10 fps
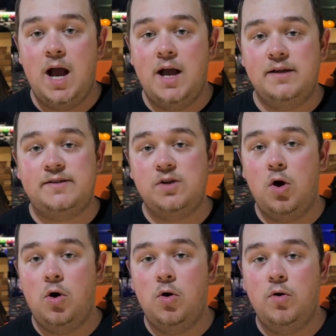
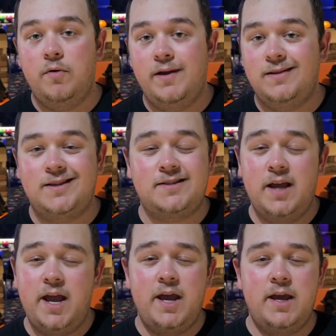So let's
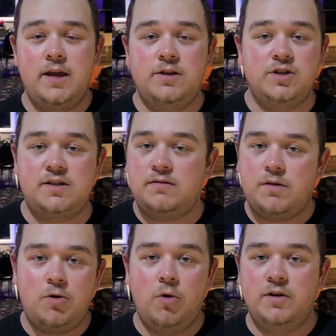say, just
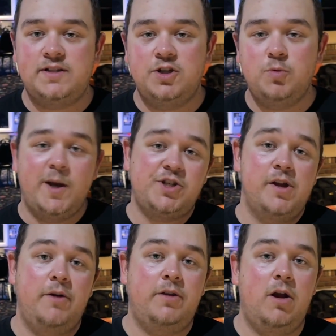throw a situation
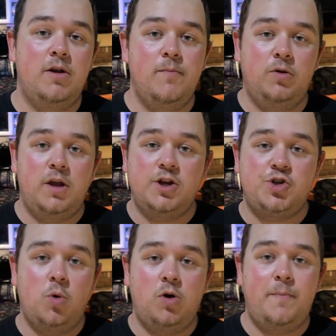out there, you're bowling on a
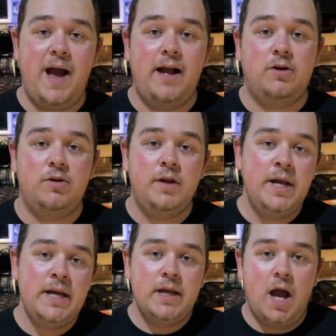shorter pattern.
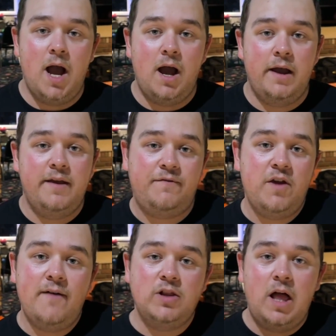If
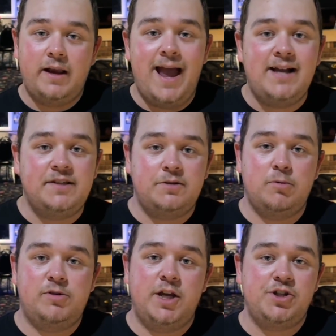you have a lot of axis
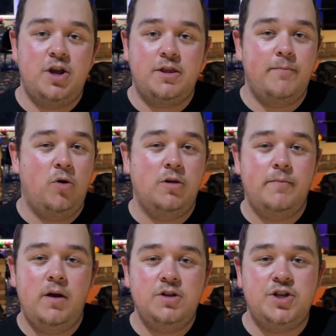rotation on the bowling
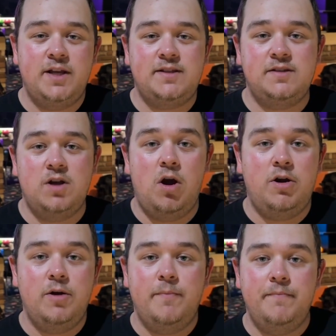ball, chances are
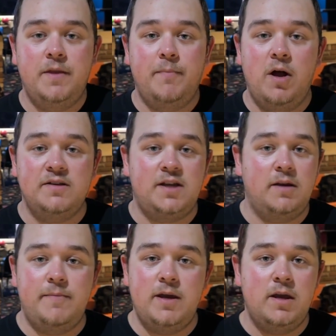the ball is
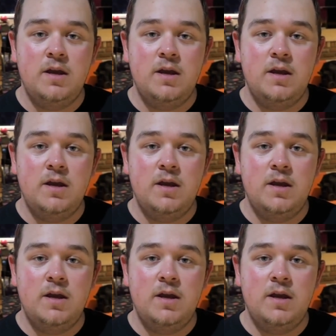going to be